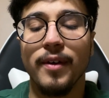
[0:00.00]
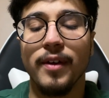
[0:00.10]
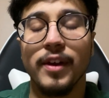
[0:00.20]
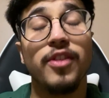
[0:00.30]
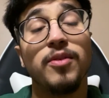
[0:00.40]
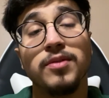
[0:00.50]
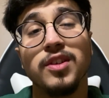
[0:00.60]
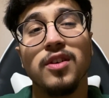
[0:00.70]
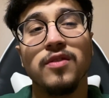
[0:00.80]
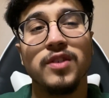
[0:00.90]
get
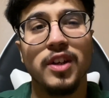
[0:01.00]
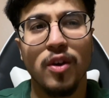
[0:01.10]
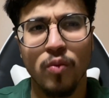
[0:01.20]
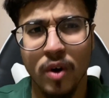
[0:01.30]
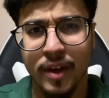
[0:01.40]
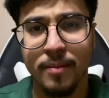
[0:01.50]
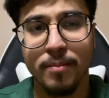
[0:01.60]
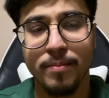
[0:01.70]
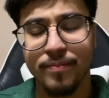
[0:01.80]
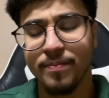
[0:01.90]
themselves in a rut,
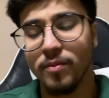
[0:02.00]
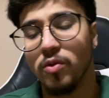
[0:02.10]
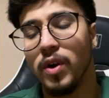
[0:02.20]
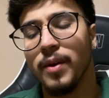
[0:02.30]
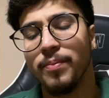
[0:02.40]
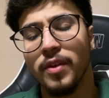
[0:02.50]
right?